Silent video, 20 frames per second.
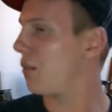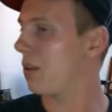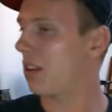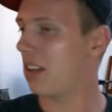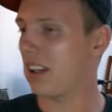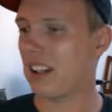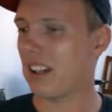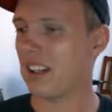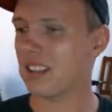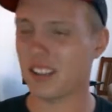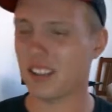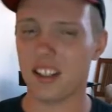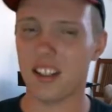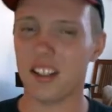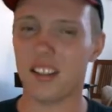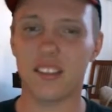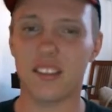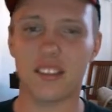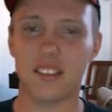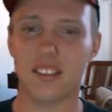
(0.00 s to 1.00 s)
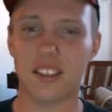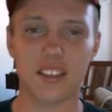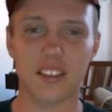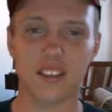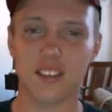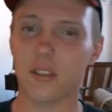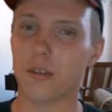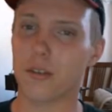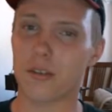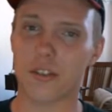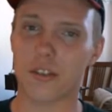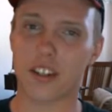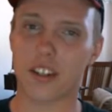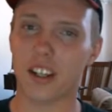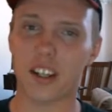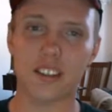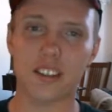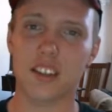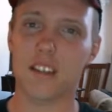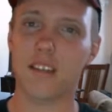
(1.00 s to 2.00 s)
He doesn't do straight.
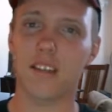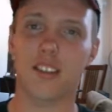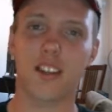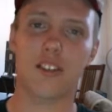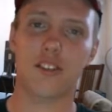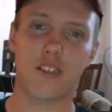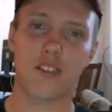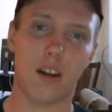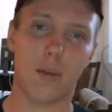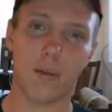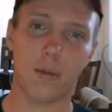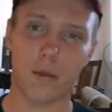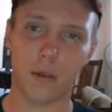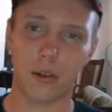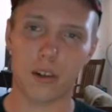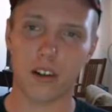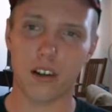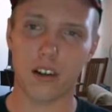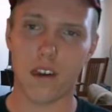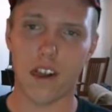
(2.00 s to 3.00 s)
He's never done straight before.